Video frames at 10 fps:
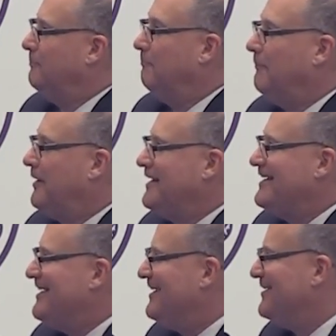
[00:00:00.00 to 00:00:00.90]

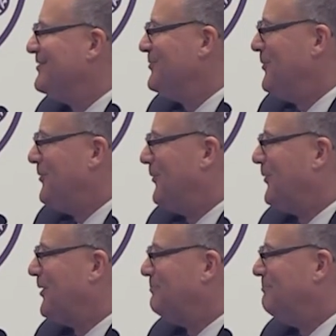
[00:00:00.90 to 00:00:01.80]
money in
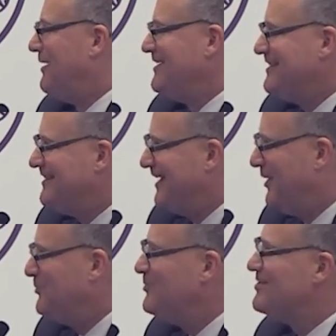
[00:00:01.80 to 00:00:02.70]
or money
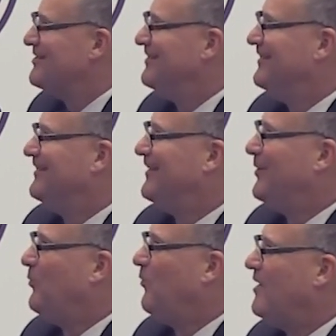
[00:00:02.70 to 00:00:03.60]
out
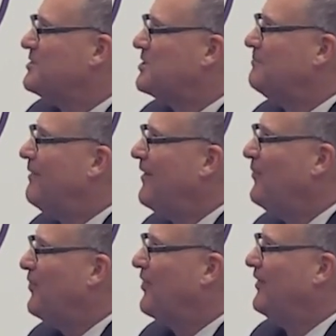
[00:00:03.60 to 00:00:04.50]
uh, once a
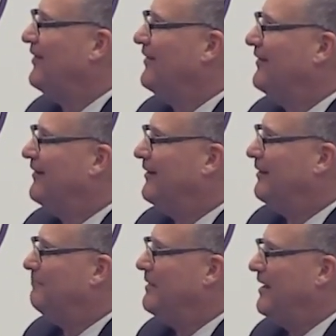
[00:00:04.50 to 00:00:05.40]
month,
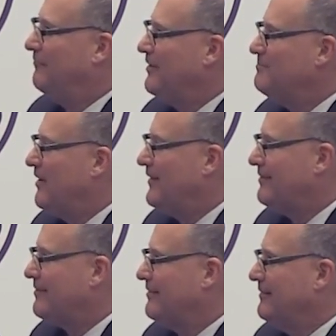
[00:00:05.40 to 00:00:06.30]
um, every
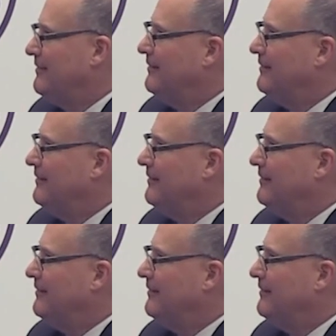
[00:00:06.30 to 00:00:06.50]
month.